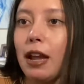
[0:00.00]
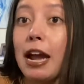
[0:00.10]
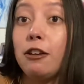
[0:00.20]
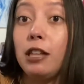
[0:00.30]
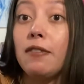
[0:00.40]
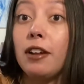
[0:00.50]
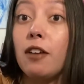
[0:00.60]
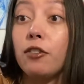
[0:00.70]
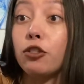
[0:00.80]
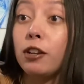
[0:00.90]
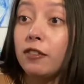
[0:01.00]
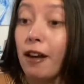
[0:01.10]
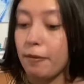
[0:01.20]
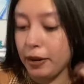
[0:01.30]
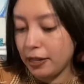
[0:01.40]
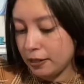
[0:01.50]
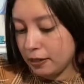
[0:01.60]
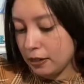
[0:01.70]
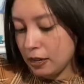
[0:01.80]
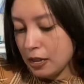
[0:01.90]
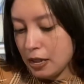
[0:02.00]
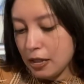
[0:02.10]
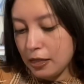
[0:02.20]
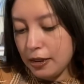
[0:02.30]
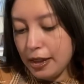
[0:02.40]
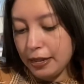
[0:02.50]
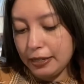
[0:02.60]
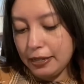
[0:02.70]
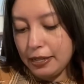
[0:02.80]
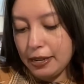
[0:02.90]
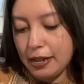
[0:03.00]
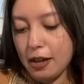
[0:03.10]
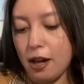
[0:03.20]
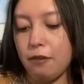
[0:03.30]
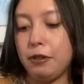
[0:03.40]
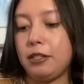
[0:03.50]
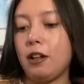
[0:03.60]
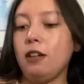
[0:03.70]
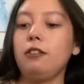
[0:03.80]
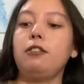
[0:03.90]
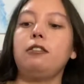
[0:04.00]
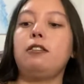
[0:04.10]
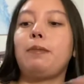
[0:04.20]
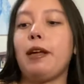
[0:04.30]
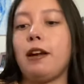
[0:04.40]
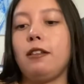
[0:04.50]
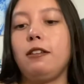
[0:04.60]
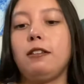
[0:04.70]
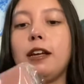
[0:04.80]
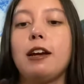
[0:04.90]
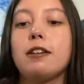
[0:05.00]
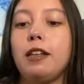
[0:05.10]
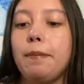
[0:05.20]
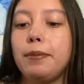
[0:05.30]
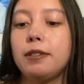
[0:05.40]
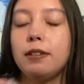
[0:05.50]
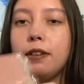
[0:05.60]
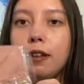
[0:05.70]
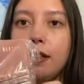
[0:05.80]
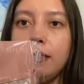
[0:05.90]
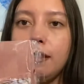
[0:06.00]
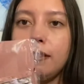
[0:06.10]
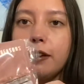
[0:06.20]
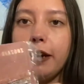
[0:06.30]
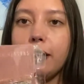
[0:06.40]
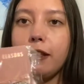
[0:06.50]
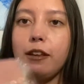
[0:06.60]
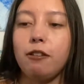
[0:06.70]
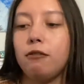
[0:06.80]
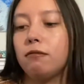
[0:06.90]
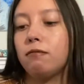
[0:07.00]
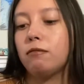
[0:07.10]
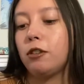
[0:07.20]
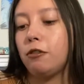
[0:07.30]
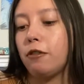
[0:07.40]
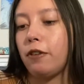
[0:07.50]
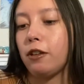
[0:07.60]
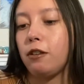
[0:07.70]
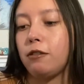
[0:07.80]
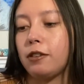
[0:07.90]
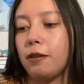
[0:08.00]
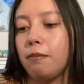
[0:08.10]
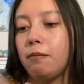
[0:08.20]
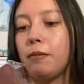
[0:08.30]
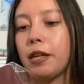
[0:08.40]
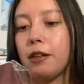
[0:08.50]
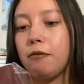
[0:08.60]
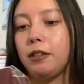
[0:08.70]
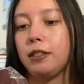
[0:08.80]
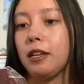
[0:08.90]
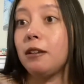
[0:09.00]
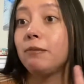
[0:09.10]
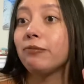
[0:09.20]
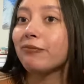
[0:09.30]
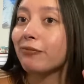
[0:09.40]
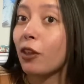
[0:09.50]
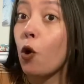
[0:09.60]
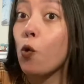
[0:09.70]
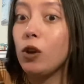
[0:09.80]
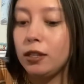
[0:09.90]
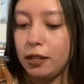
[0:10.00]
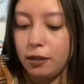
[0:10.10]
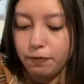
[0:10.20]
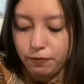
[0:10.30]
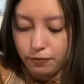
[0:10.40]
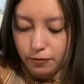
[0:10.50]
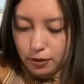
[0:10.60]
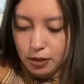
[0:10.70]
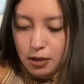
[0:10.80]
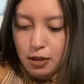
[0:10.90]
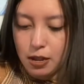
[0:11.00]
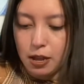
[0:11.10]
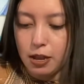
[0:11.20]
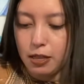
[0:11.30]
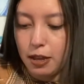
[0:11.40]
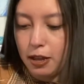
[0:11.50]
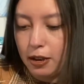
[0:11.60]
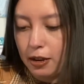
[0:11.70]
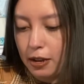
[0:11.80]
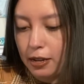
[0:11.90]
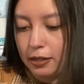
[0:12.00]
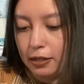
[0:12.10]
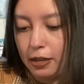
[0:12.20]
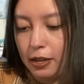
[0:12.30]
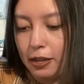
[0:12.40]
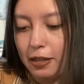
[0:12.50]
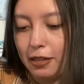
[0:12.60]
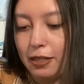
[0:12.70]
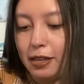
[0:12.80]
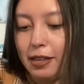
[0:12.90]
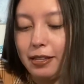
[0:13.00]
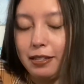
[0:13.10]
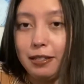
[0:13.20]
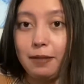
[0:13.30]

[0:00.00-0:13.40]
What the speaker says: And you leave it on for 3 to 5 minutes. The next thing that I got was also some little hair clips. These are kind of cute. Don't know if I'll use them, but we'll see. We'll see. And then I see this.